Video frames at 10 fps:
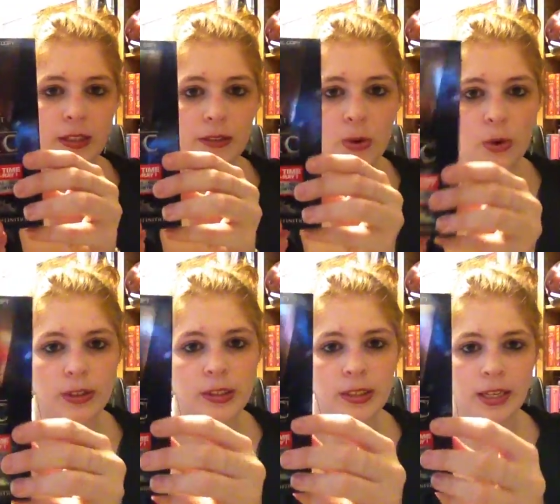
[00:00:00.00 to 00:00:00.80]
of
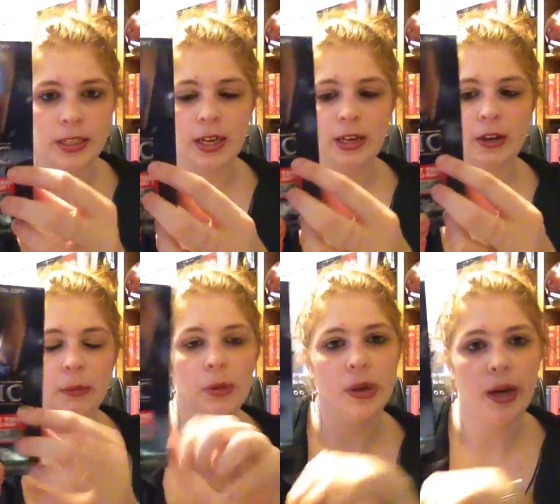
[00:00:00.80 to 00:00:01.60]
course, Titanic
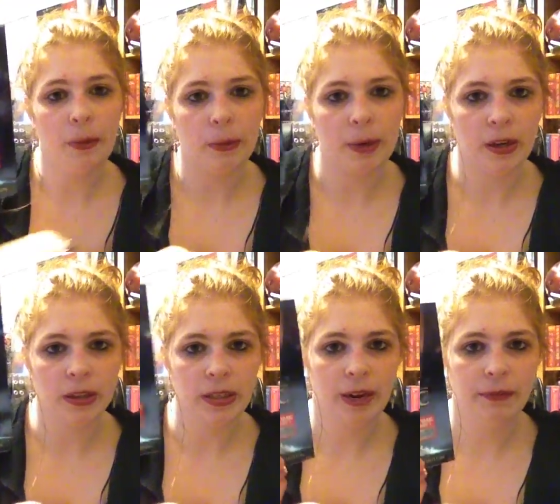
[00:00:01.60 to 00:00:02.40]
on Blu-ray, one of my
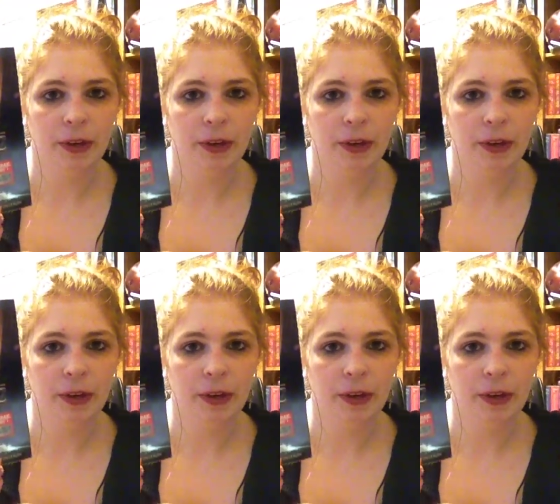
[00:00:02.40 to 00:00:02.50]
all-time